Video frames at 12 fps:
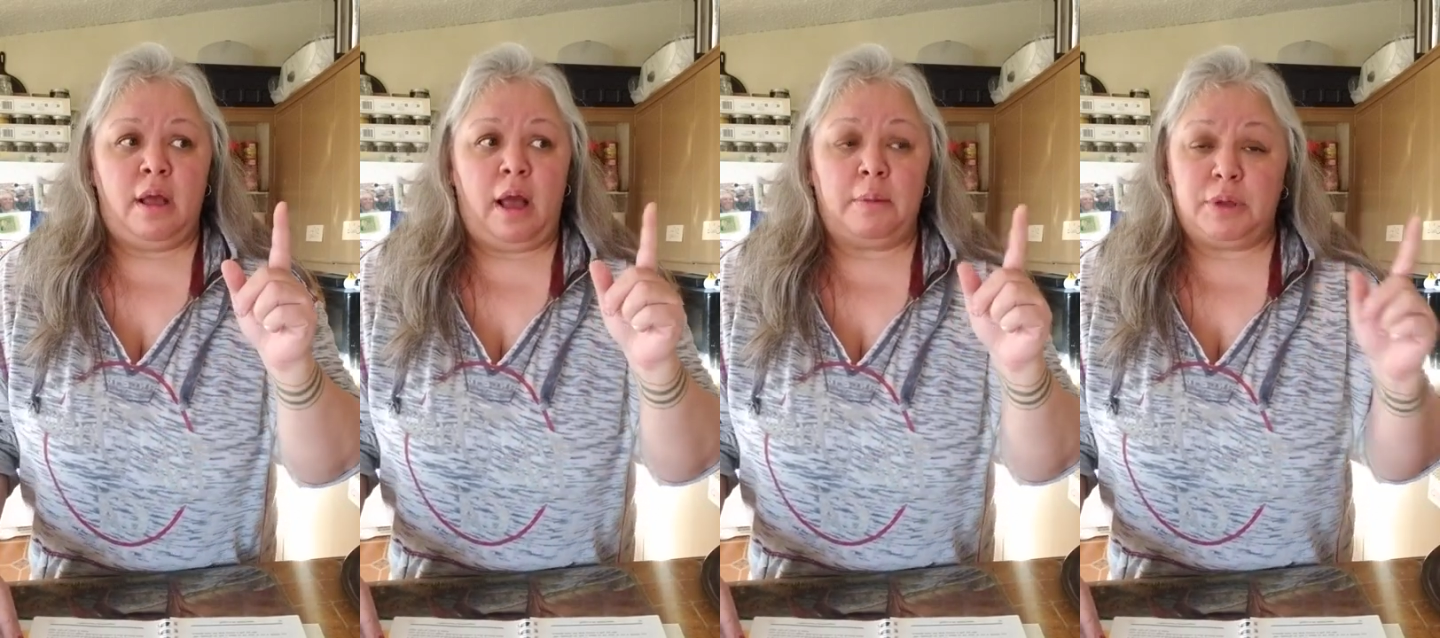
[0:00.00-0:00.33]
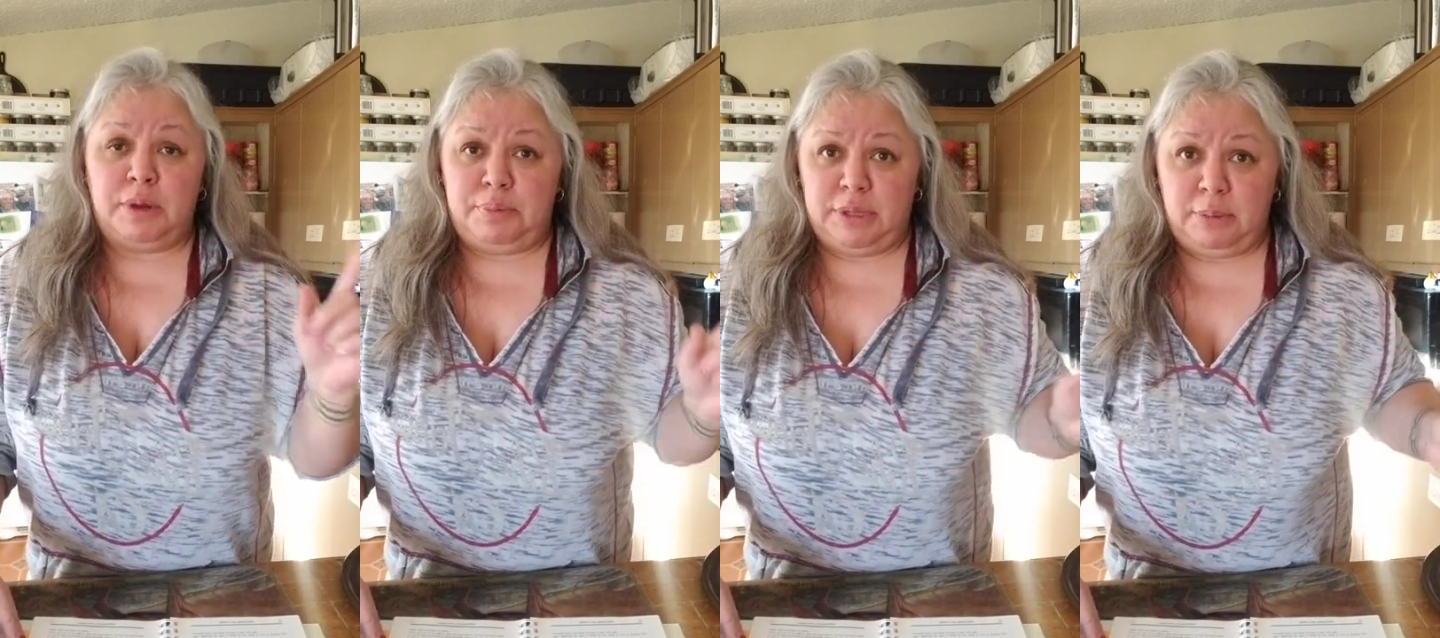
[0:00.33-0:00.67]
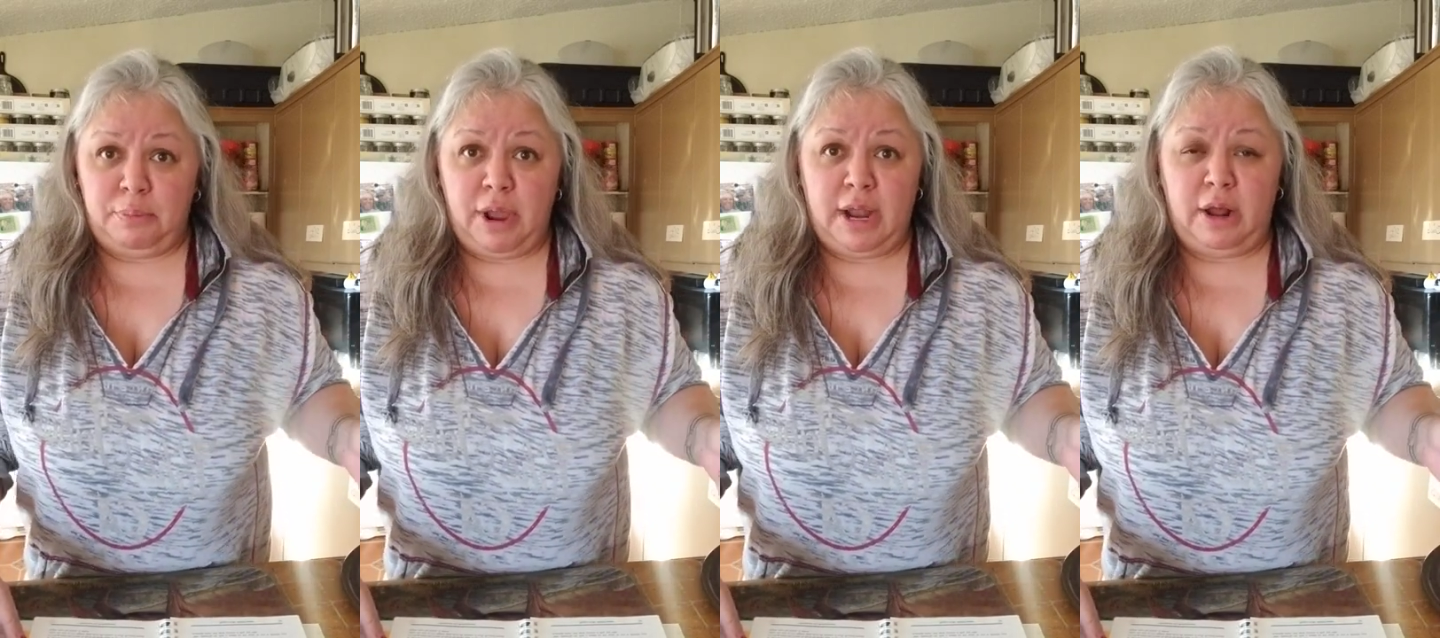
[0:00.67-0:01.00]
I'm gonna put the
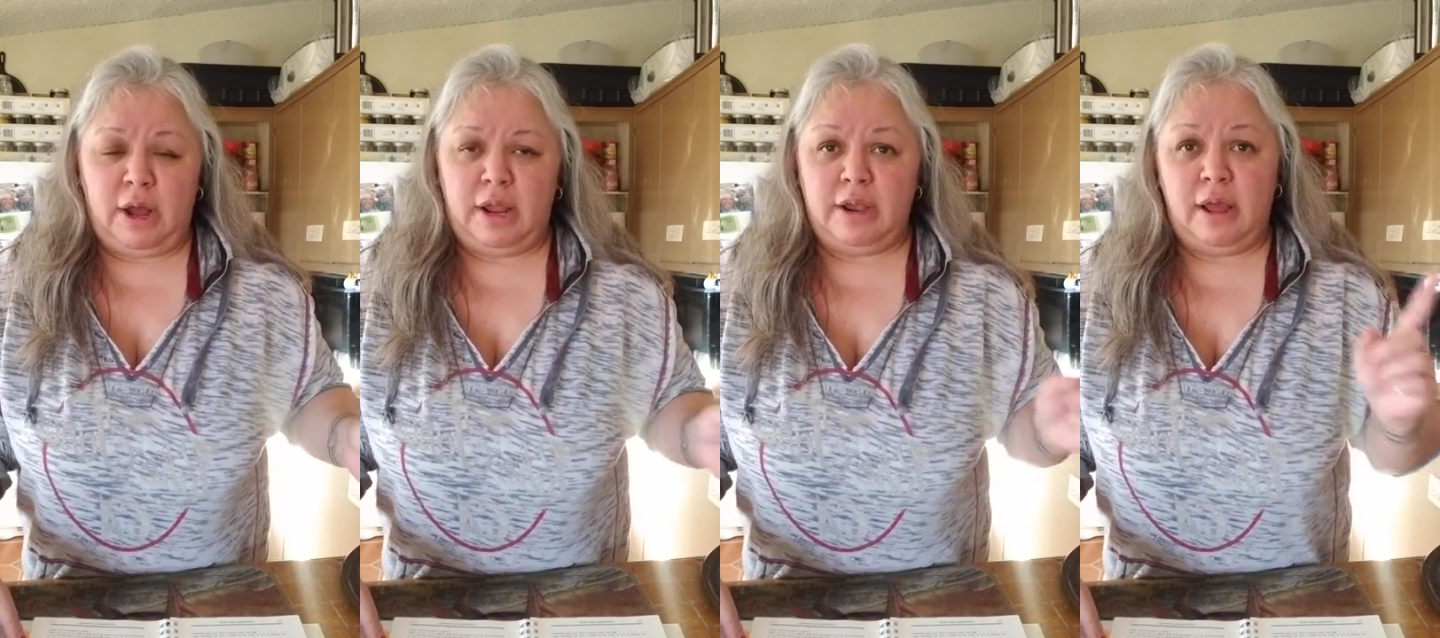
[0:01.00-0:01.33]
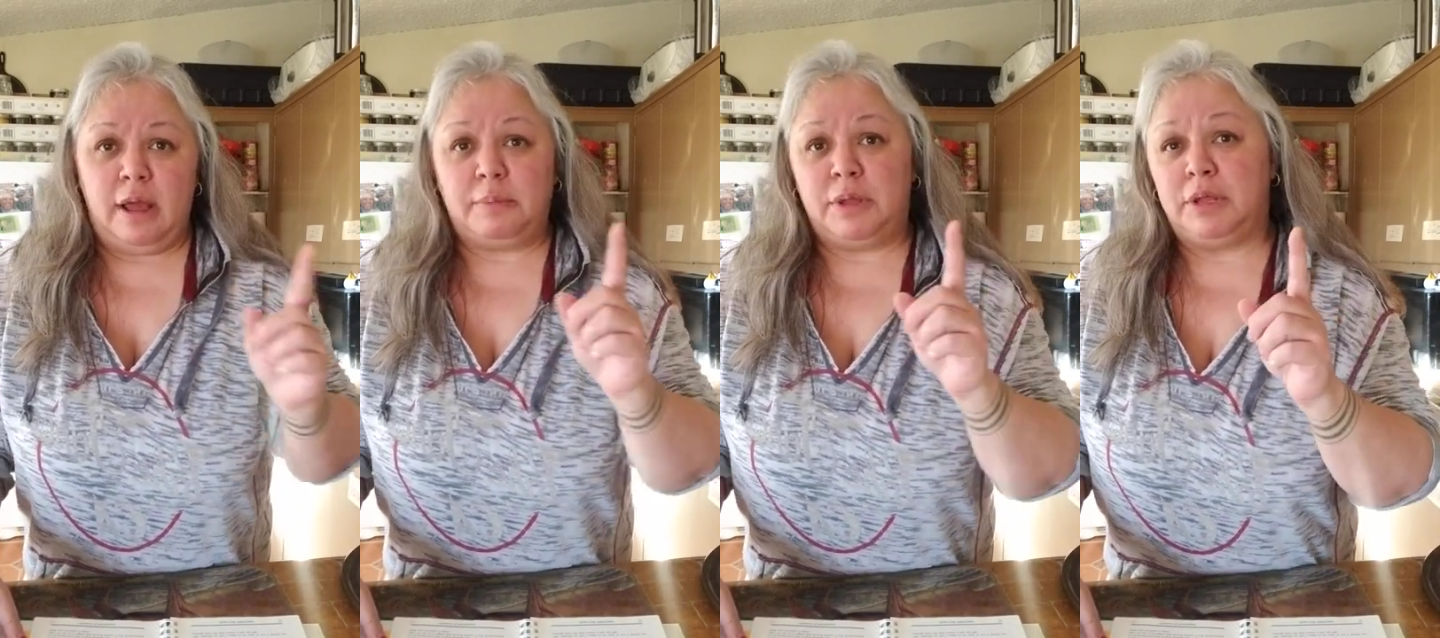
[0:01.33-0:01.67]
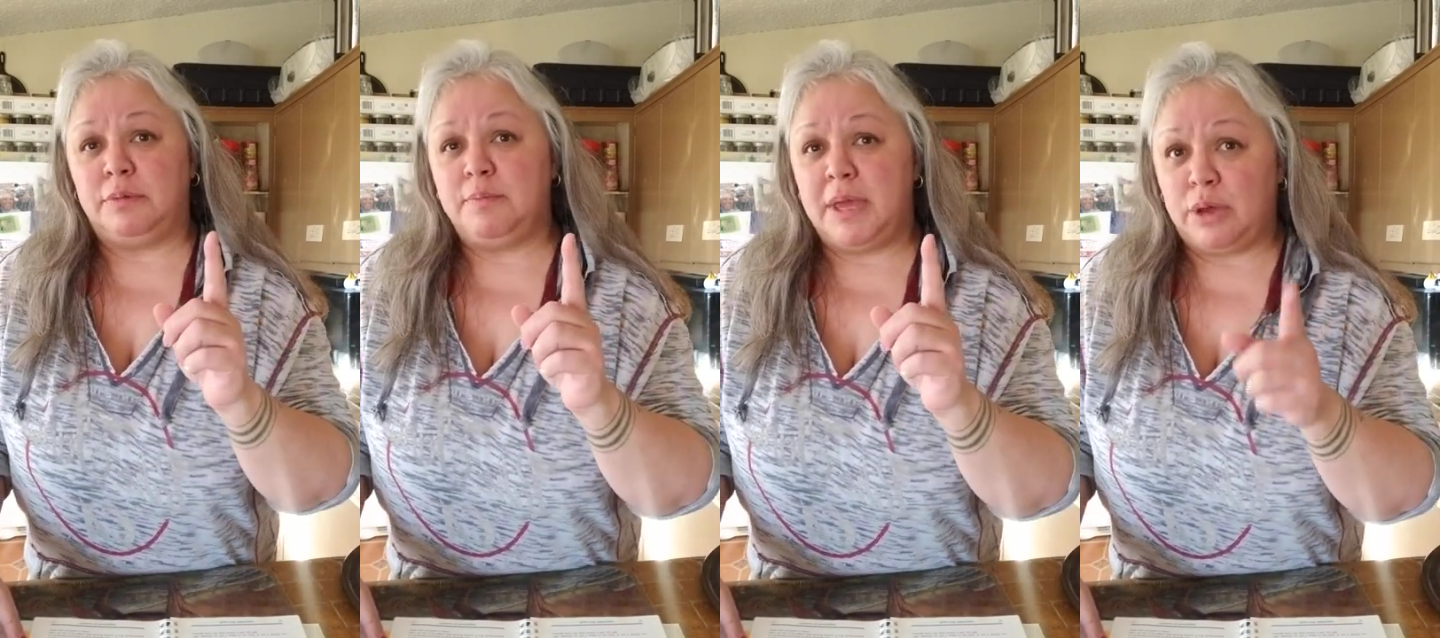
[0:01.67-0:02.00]
bread on. I'm
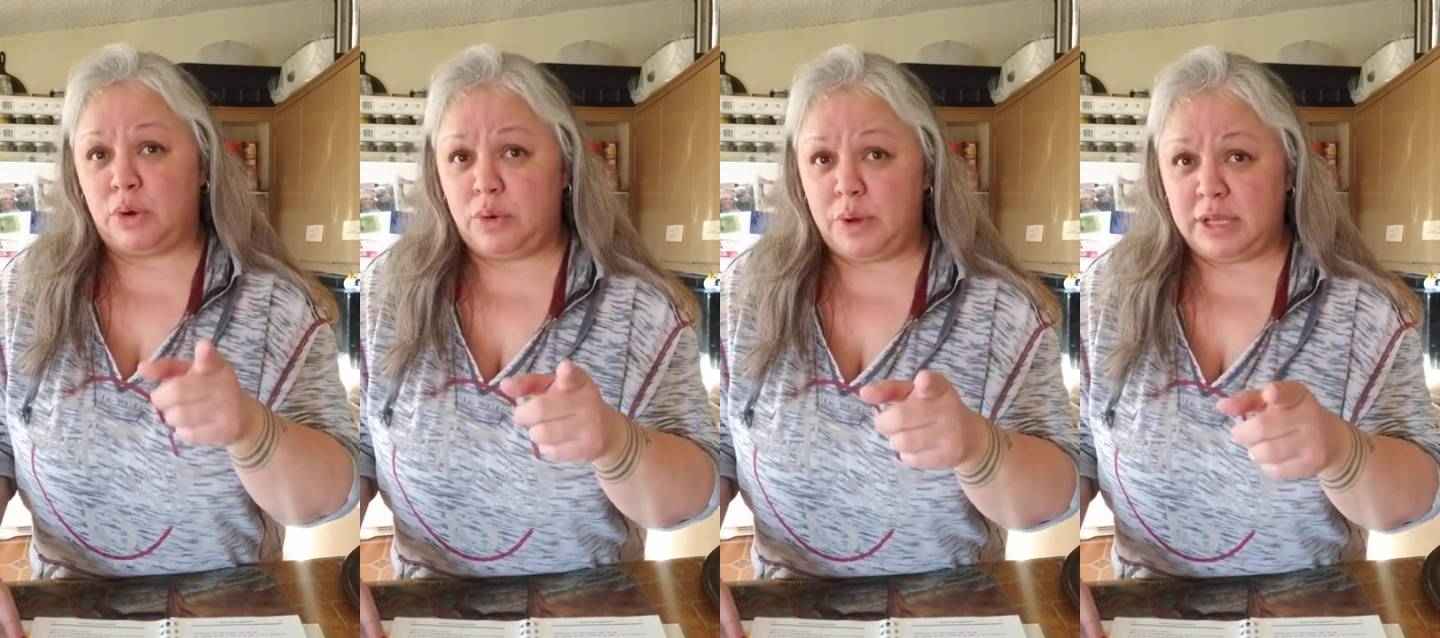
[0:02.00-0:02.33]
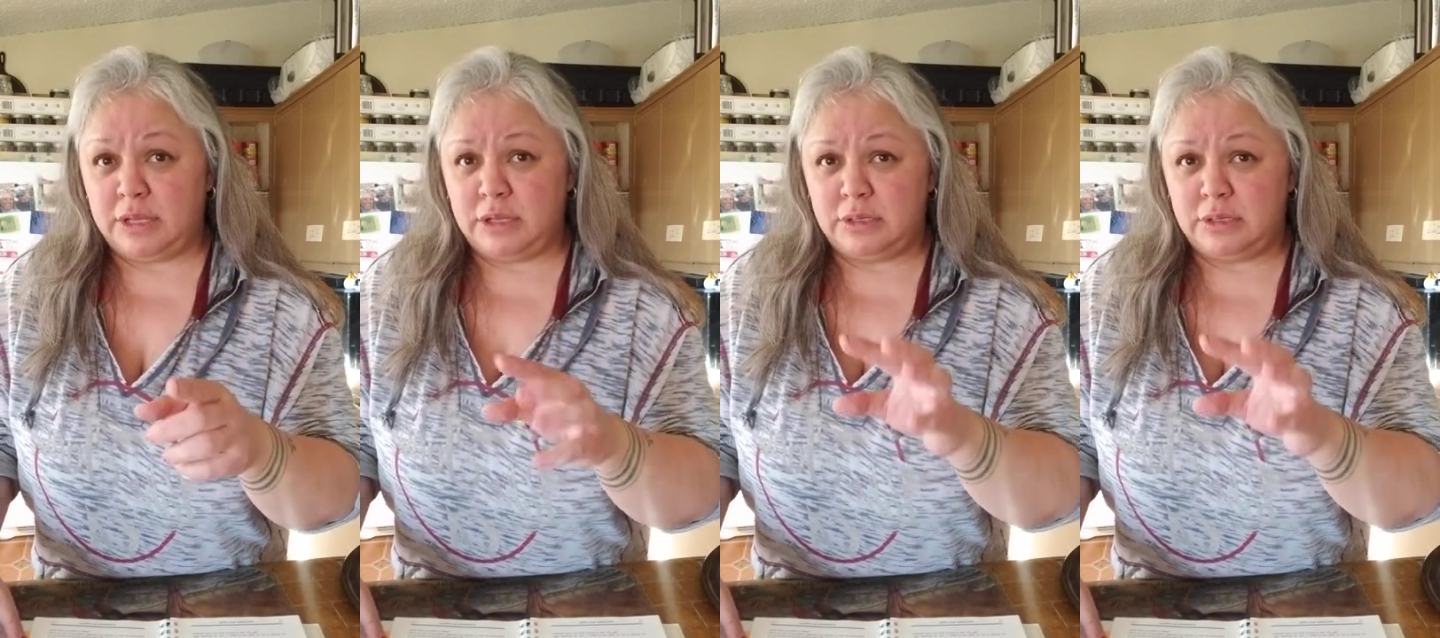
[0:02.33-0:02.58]
gonna make a quick,